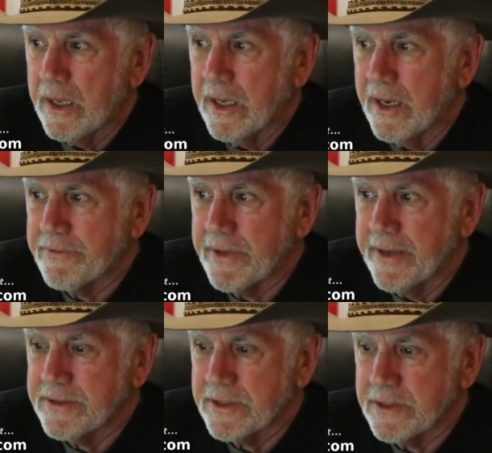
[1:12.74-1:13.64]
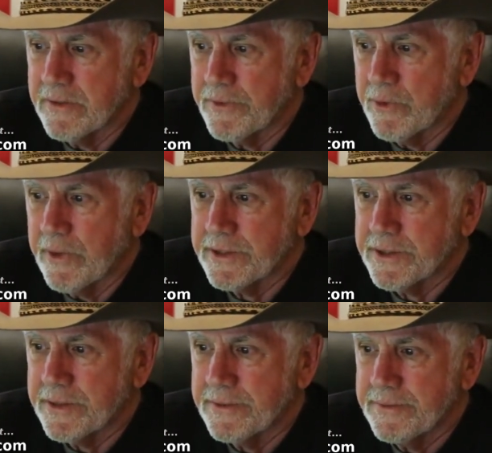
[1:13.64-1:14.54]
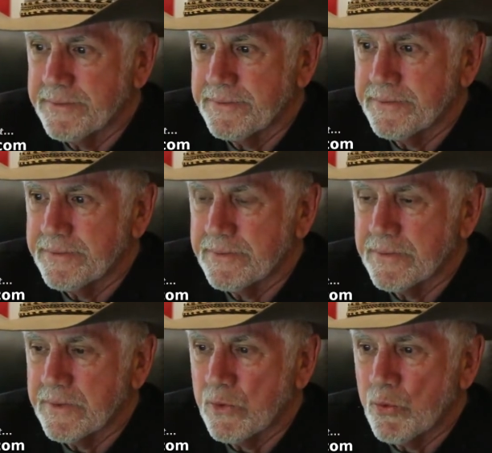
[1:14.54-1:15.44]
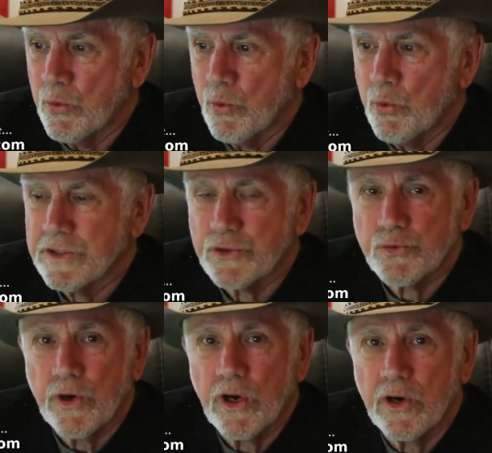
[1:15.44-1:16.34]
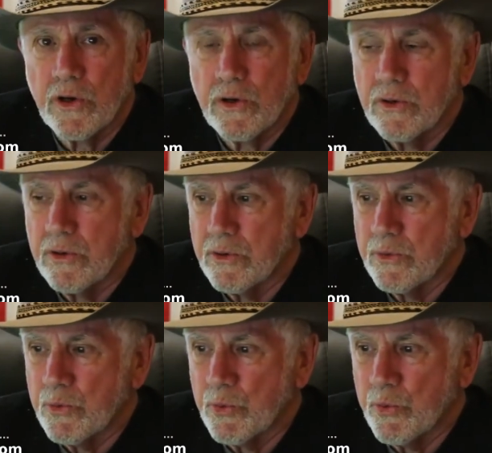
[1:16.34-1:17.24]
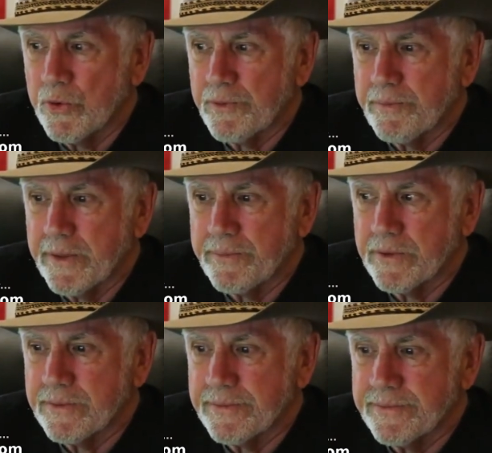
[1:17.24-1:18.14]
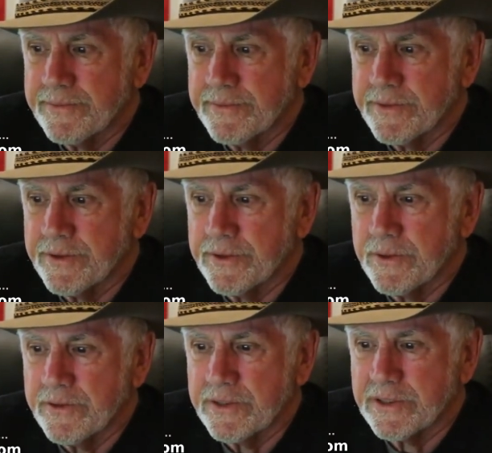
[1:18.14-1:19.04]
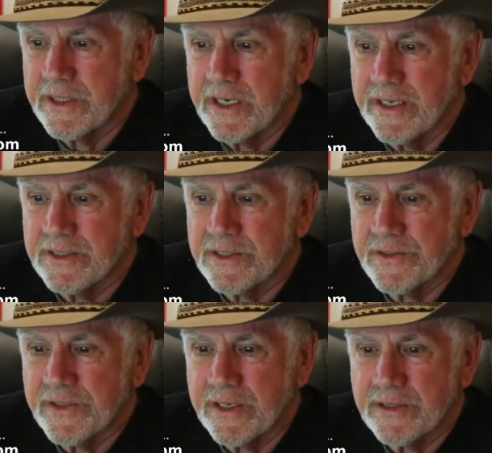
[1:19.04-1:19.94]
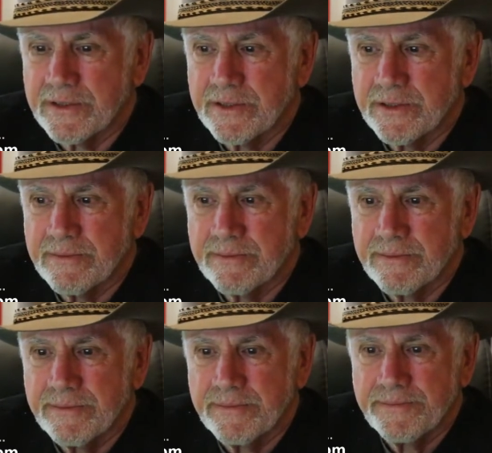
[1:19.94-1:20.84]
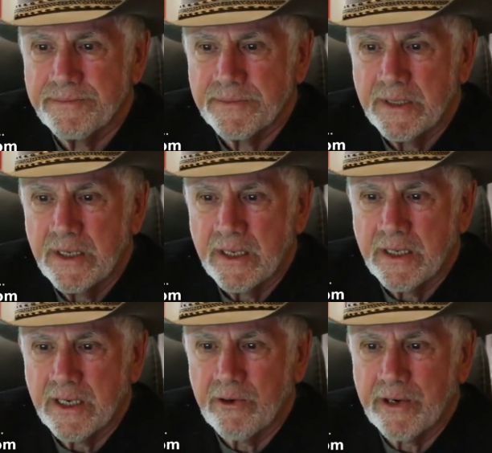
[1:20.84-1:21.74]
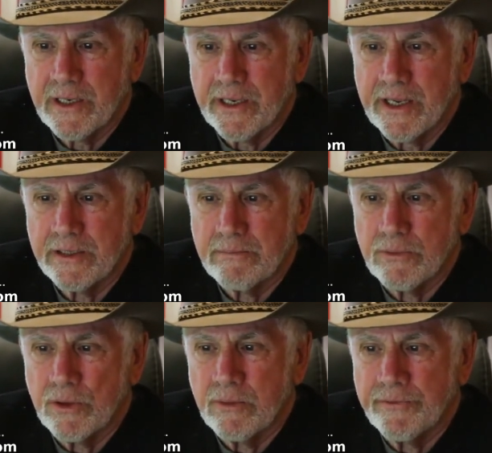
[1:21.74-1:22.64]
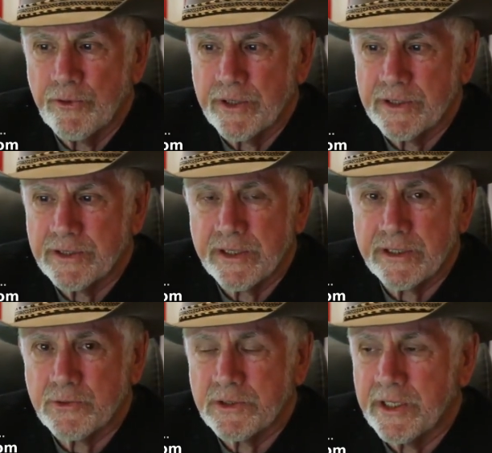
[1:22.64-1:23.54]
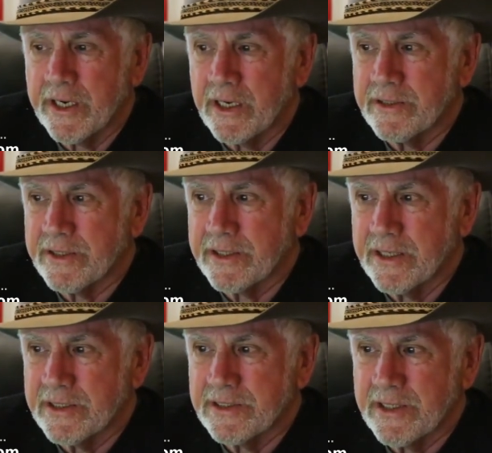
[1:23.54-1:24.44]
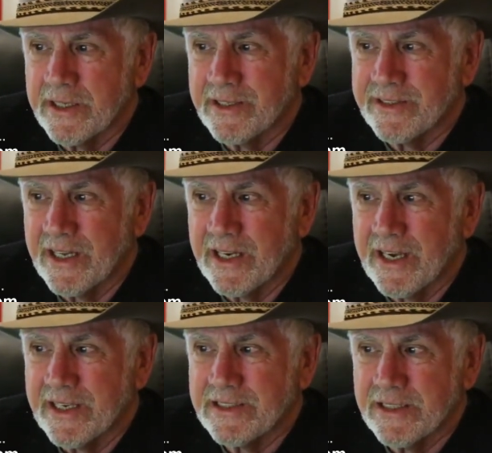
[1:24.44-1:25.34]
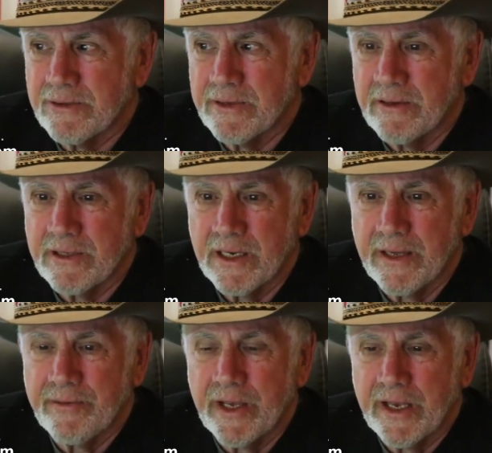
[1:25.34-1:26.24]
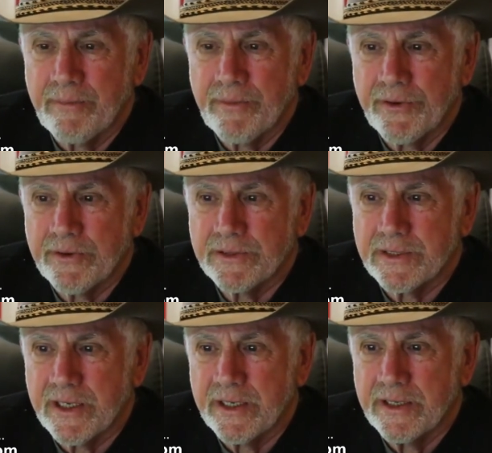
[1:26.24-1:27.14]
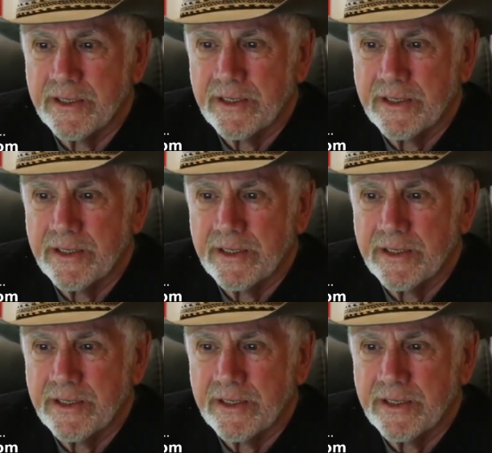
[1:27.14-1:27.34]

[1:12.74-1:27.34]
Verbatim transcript: You have to ask yourself a question. What's wrong with people to do these kinds of things? Garrick Landon Broom, 46, was taken into custody in Tallahassee around 11 a.m. Thursday.